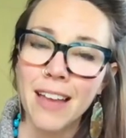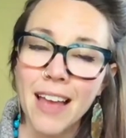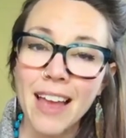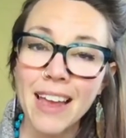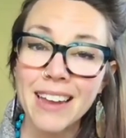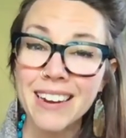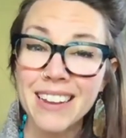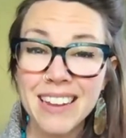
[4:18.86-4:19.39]

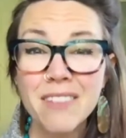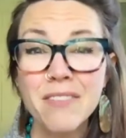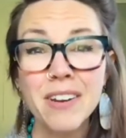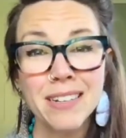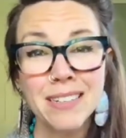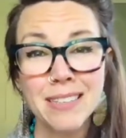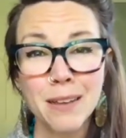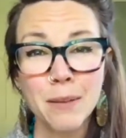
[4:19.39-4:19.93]
and even
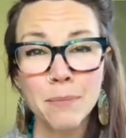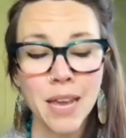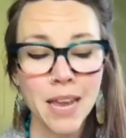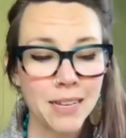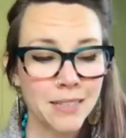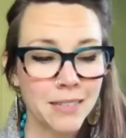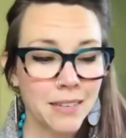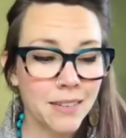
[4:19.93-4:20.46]
in some
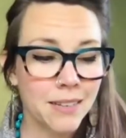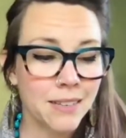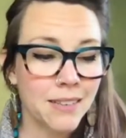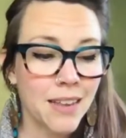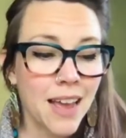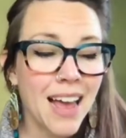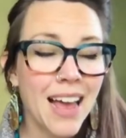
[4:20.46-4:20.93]
cases,